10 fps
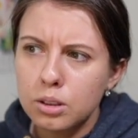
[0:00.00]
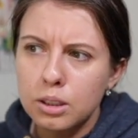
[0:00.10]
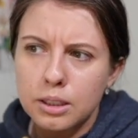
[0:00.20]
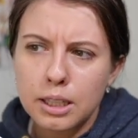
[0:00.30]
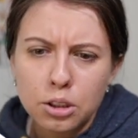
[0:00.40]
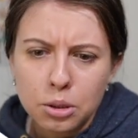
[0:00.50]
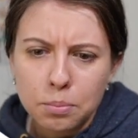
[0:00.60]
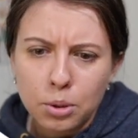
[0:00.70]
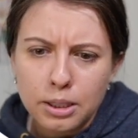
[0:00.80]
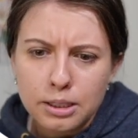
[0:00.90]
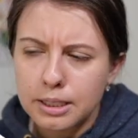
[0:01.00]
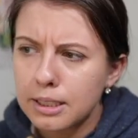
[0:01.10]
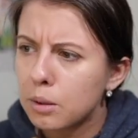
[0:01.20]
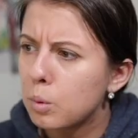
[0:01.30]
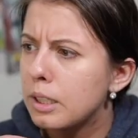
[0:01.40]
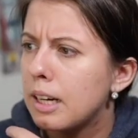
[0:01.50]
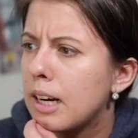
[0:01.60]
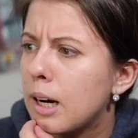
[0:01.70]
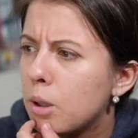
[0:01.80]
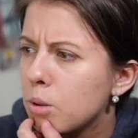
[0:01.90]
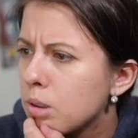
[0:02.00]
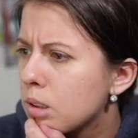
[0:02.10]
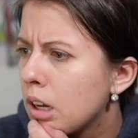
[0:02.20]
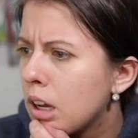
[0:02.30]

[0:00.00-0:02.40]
and enterprise data warehouse.